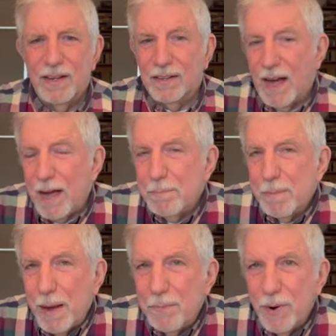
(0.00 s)
God
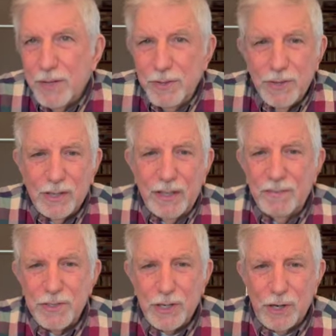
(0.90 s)
may want you to
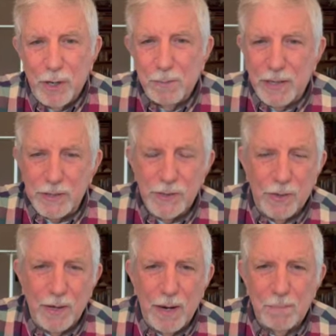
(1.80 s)
live as a hermit
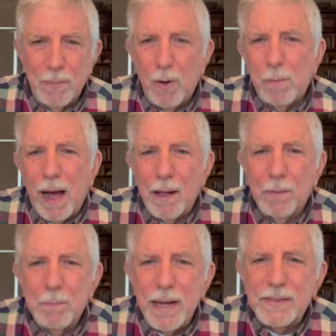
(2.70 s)
or a
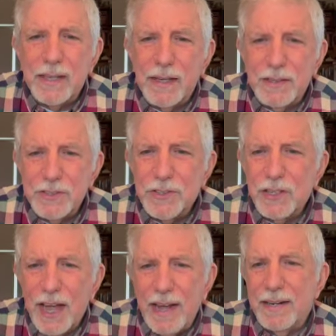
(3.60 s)
mobile mendicant
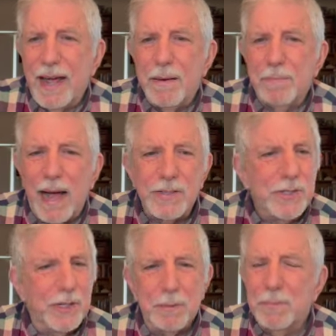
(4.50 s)
and
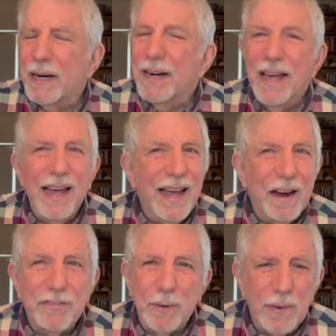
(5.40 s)
ambassador, but
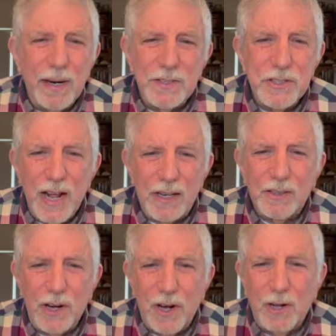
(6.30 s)
everyone is not
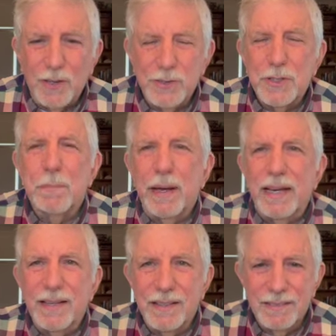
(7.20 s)
called to
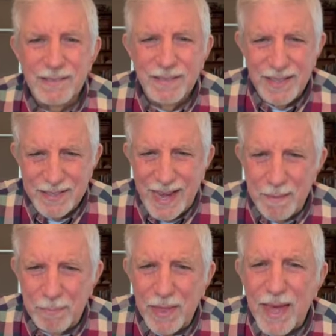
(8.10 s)
be the
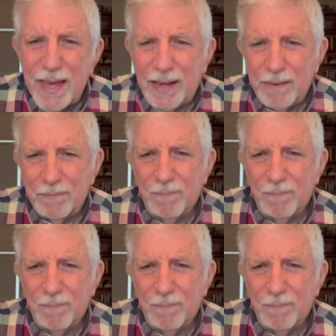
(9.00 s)
same thing.